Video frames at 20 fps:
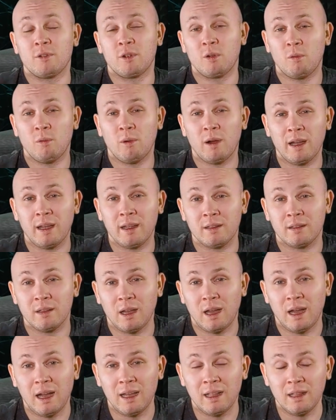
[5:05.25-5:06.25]
quite
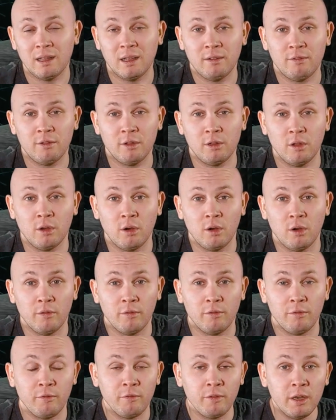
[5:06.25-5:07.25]
high level
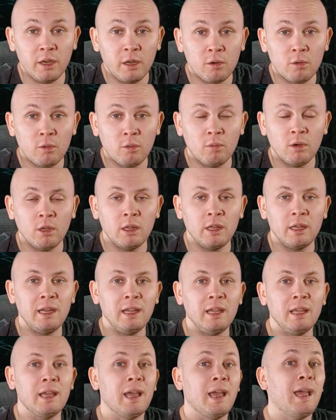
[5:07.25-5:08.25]
of video
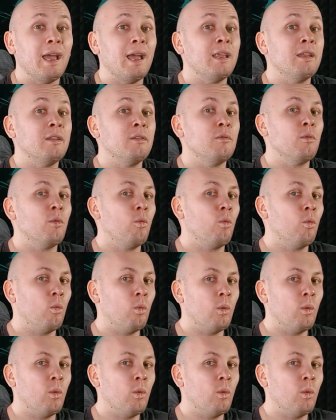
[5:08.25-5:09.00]
quality and